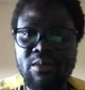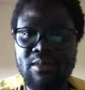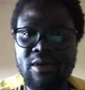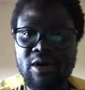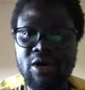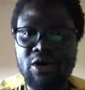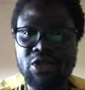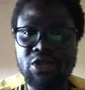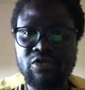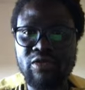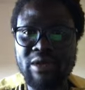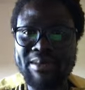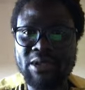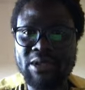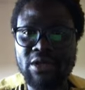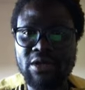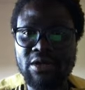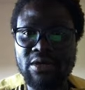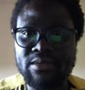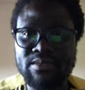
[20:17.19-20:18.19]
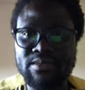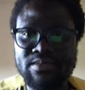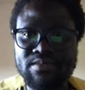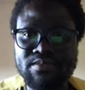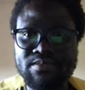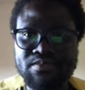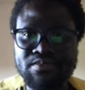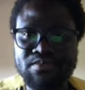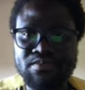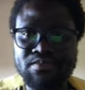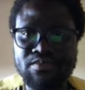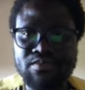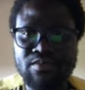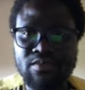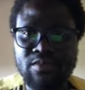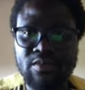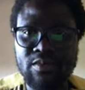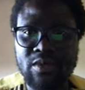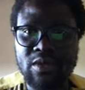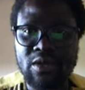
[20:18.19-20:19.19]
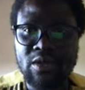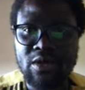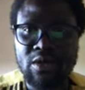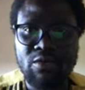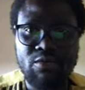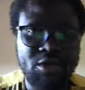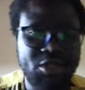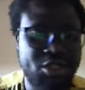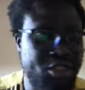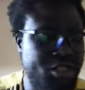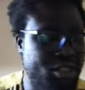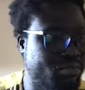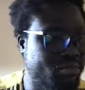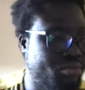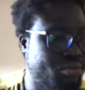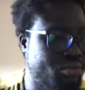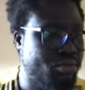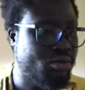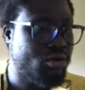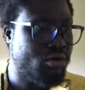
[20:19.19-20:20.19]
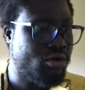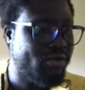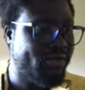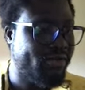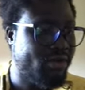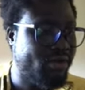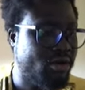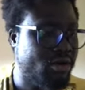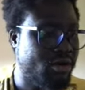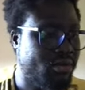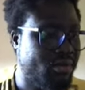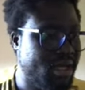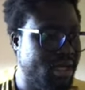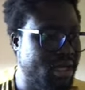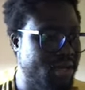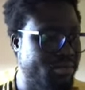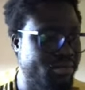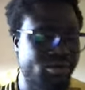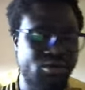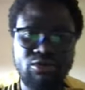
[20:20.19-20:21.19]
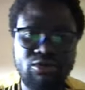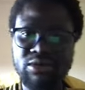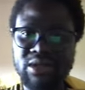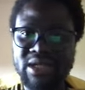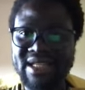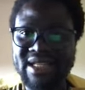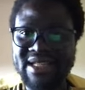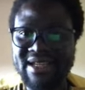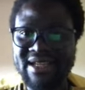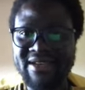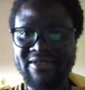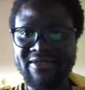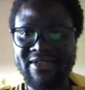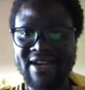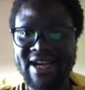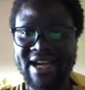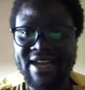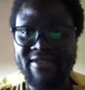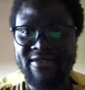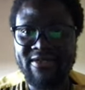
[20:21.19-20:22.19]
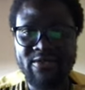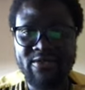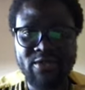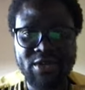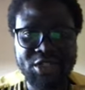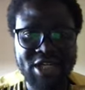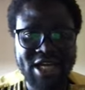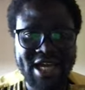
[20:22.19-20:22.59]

more scripture, which is the book of Hebrew 13:5, which I